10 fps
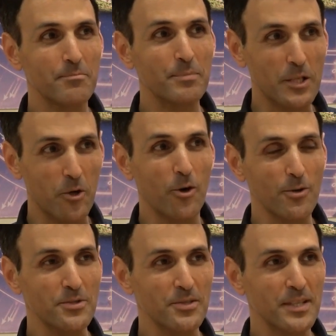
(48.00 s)

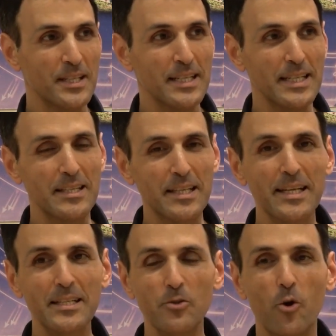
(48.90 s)
because it
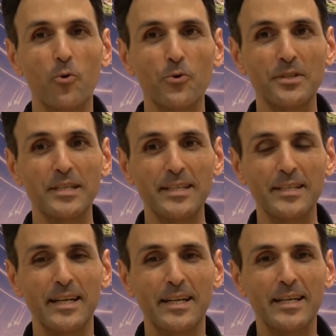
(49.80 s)
has
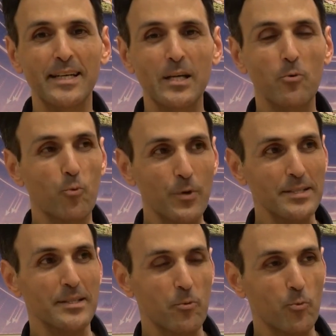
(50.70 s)
already the
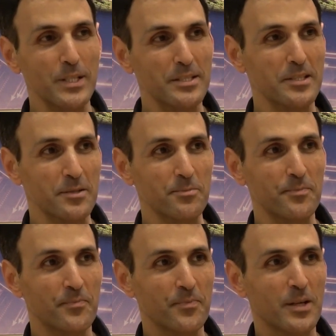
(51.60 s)

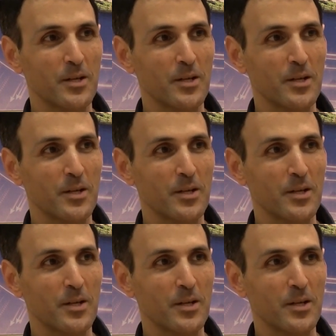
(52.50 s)
wisdom